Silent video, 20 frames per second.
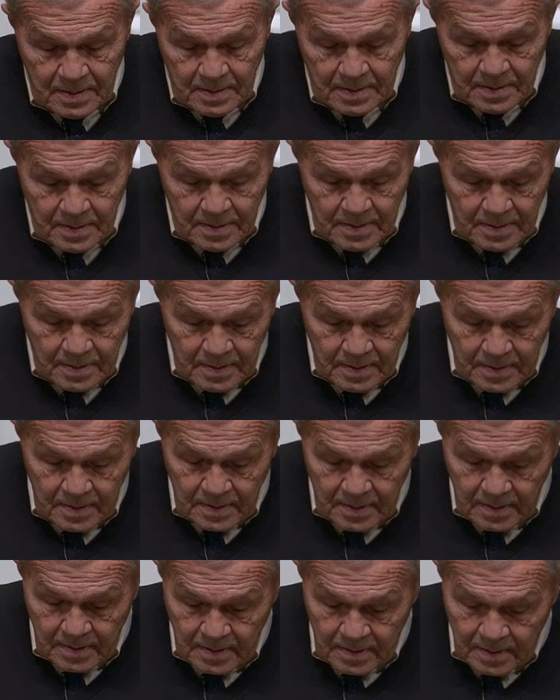
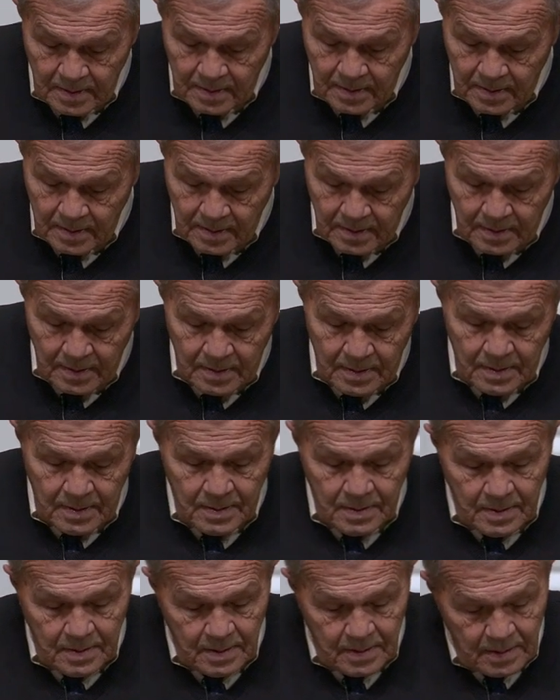
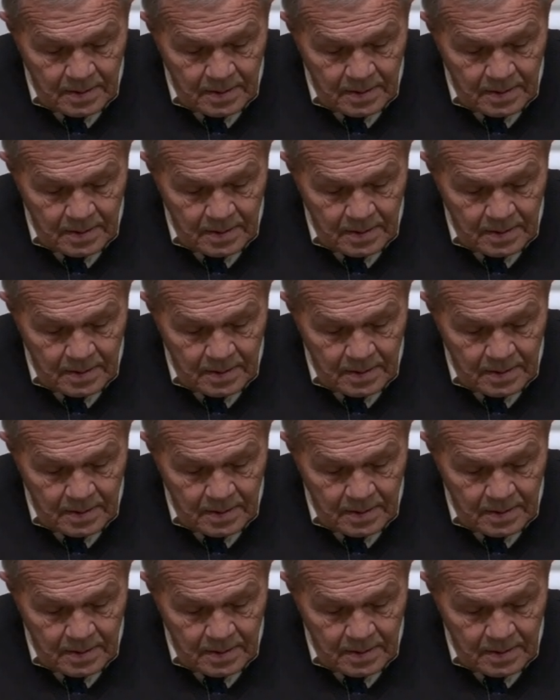No one is speaking in this clip.